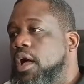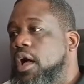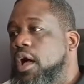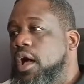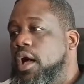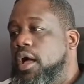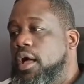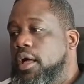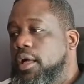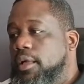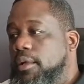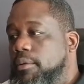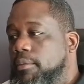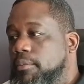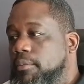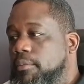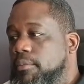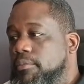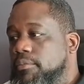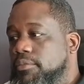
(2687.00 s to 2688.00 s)

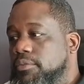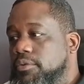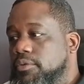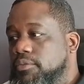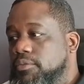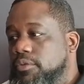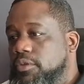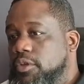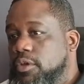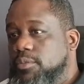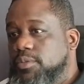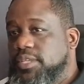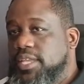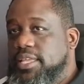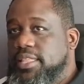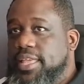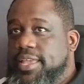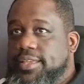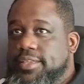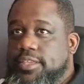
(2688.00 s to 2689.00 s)
Um, you know what I'm
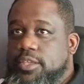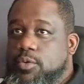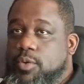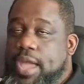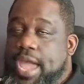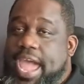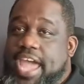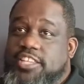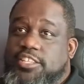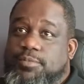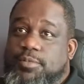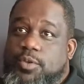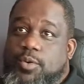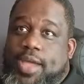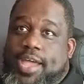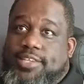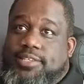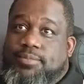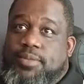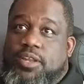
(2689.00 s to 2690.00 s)
saying? Like you asked
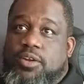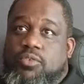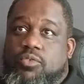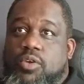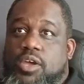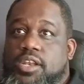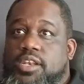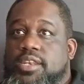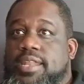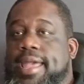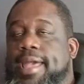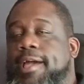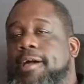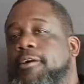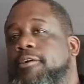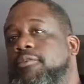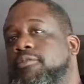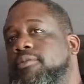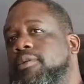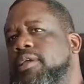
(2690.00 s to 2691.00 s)
me to run
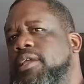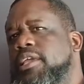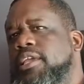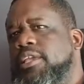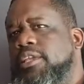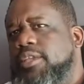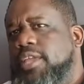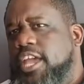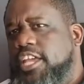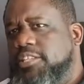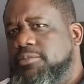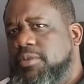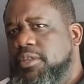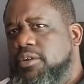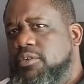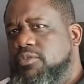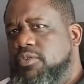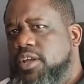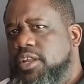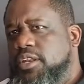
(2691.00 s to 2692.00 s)
down, you asked me
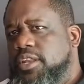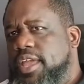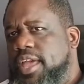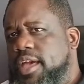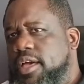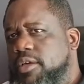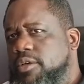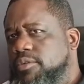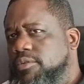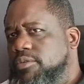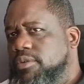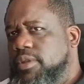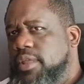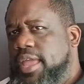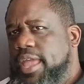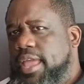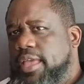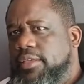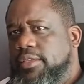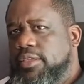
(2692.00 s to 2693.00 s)
to run down,
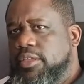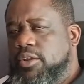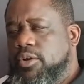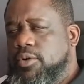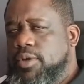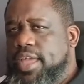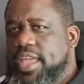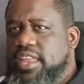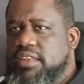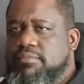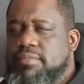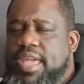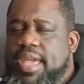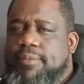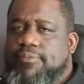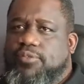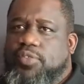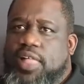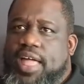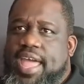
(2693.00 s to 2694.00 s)

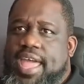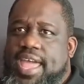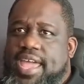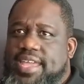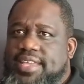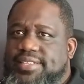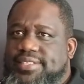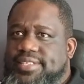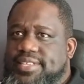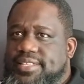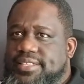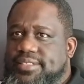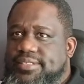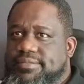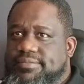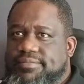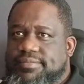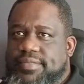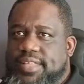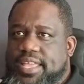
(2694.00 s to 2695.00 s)
Nmap flags
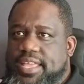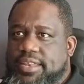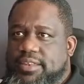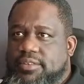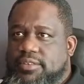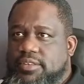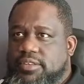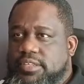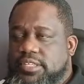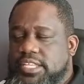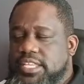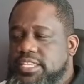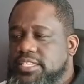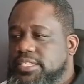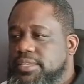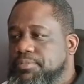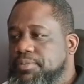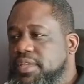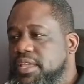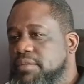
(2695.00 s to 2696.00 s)
and
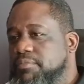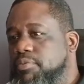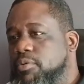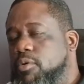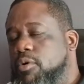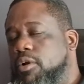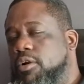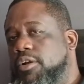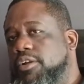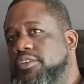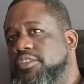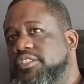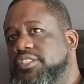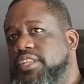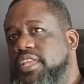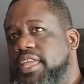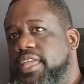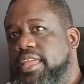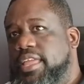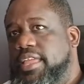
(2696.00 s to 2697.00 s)
TCP ports
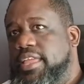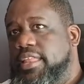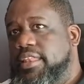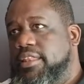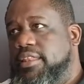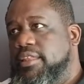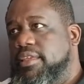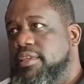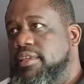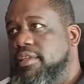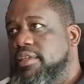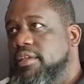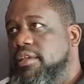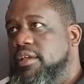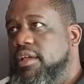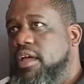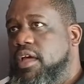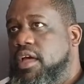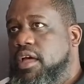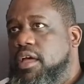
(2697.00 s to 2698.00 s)
and
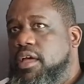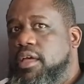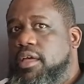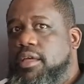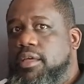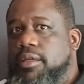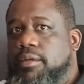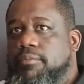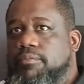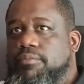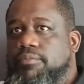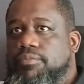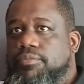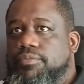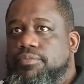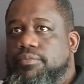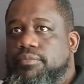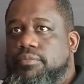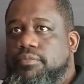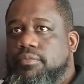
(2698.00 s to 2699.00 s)
uh,
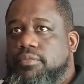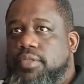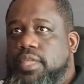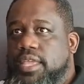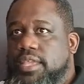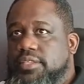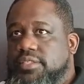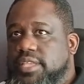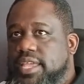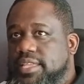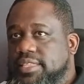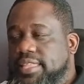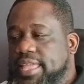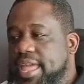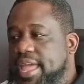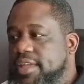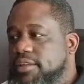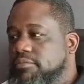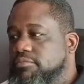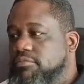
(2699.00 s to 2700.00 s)
things like
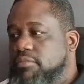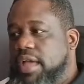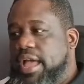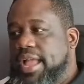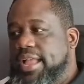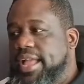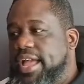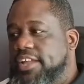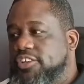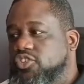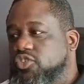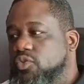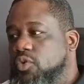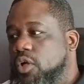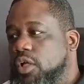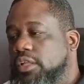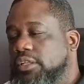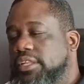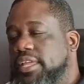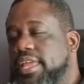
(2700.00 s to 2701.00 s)
that. I got you
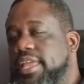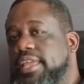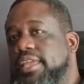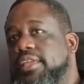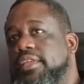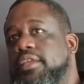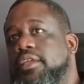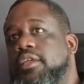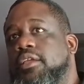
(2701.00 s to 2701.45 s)
all day.